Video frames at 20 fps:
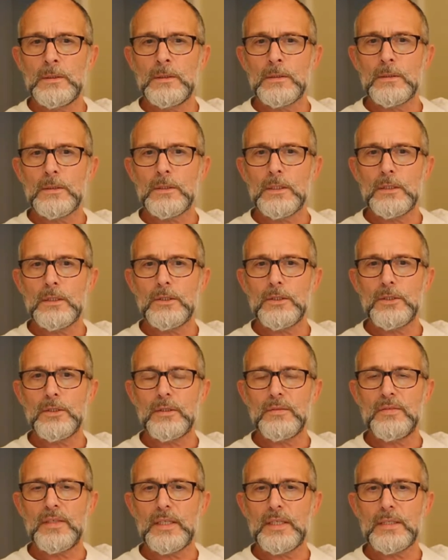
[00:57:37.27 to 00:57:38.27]
she should
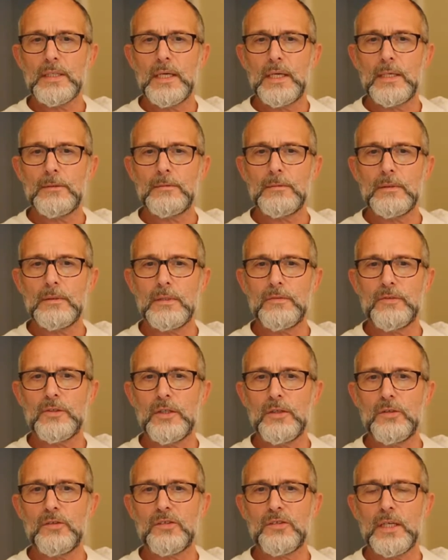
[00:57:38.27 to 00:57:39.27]
have had that if she
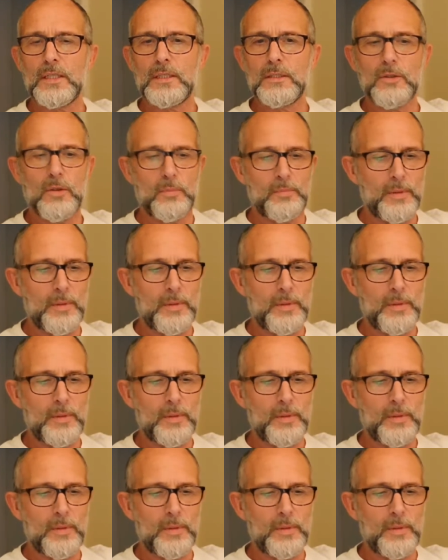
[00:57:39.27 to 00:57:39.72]
signed up.